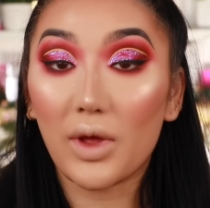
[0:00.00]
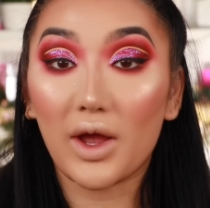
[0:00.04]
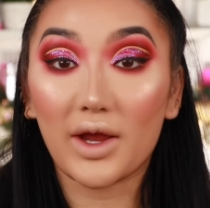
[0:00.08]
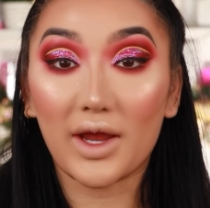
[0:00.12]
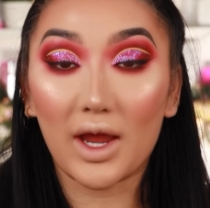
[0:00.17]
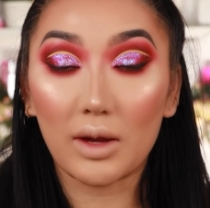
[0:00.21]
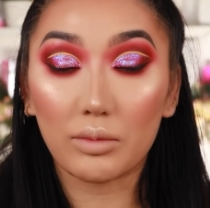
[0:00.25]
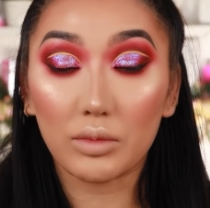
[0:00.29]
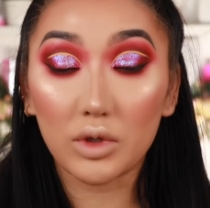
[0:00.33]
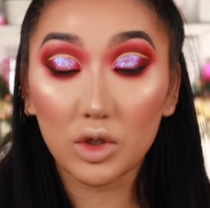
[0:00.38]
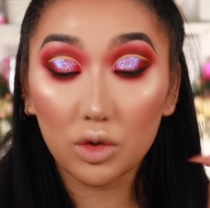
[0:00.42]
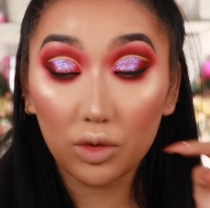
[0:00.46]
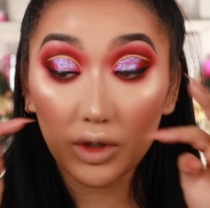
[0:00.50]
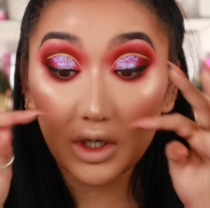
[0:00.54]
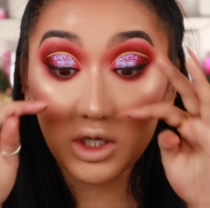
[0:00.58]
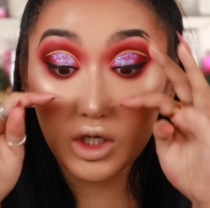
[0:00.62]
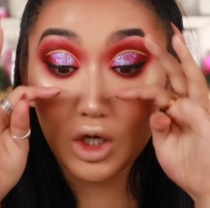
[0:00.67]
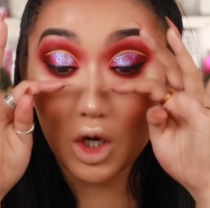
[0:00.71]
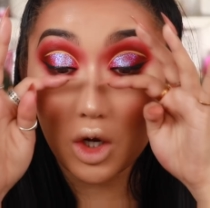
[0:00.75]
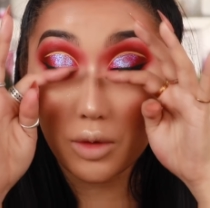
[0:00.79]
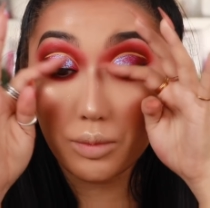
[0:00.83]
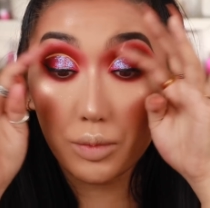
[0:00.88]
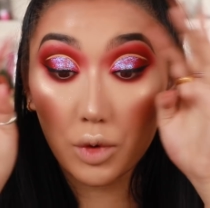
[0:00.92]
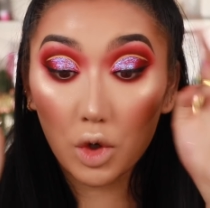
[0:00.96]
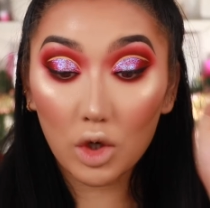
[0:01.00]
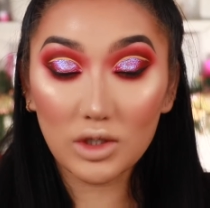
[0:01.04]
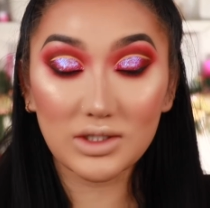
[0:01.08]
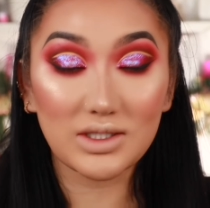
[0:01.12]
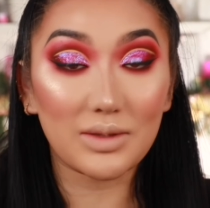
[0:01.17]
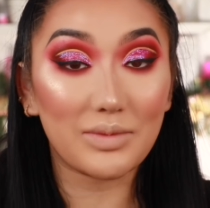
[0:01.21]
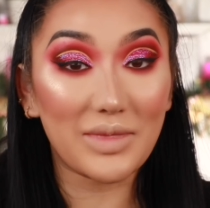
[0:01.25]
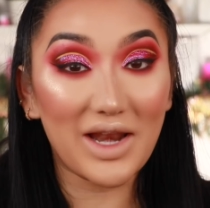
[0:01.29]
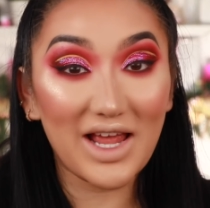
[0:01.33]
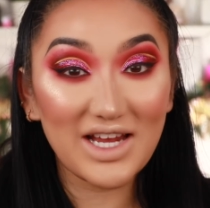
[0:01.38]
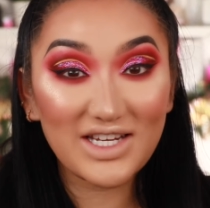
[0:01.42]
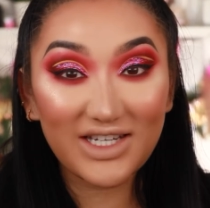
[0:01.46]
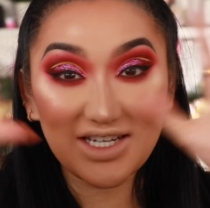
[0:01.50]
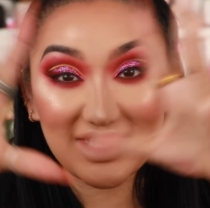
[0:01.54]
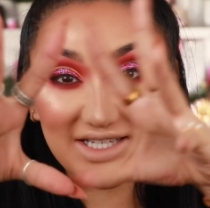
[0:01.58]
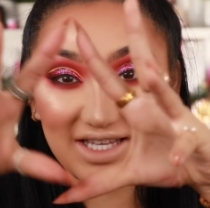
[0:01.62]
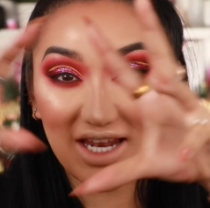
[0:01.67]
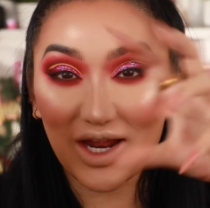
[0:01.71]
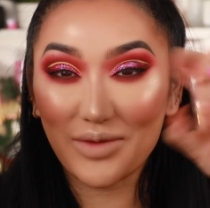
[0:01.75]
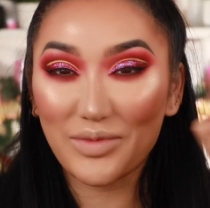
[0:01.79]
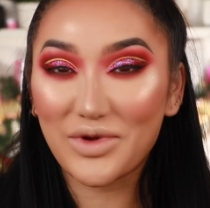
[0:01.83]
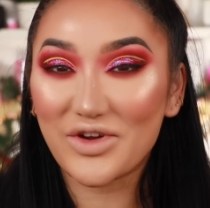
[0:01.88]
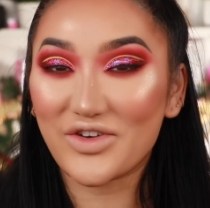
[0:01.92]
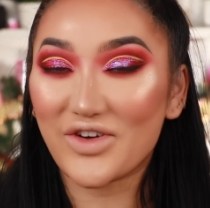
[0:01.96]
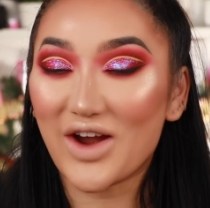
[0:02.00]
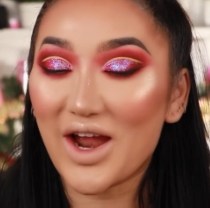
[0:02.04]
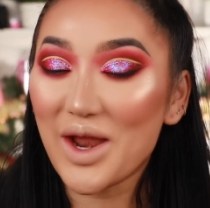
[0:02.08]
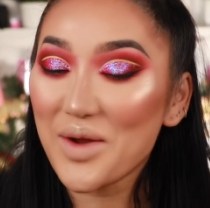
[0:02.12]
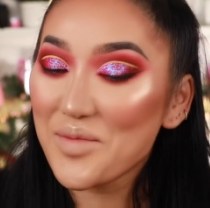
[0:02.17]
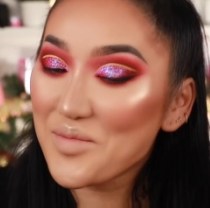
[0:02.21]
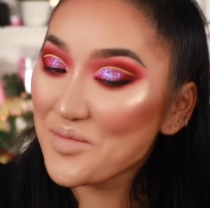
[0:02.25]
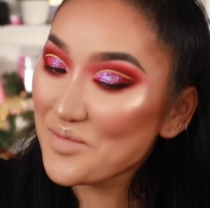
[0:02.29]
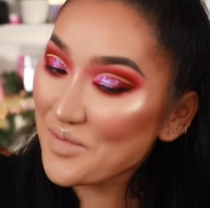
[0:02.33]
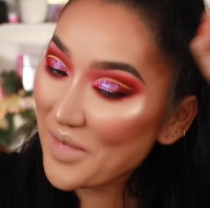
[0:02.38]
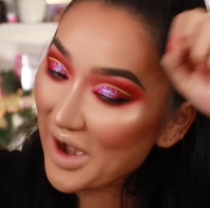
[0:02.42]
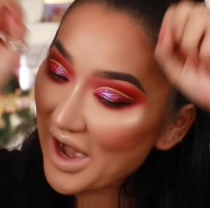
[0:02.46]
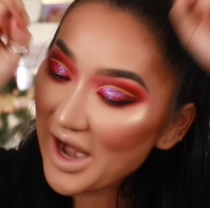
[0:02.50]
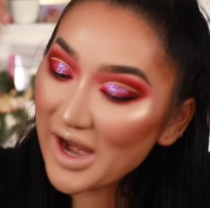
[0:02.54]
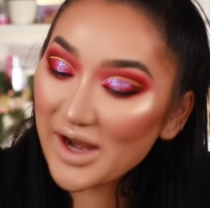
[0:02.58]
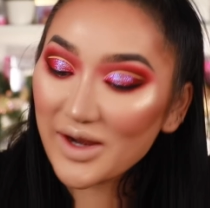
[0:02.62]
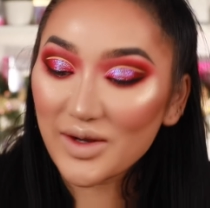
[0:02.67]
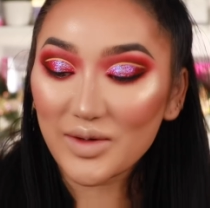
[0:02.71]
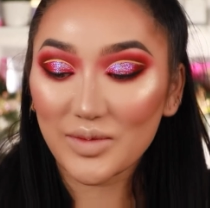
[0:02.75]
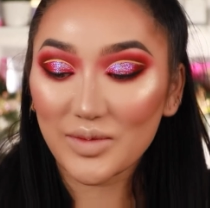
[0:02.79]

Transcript: Okay, I'm going to quickly go put on some lashes and I'll be right back.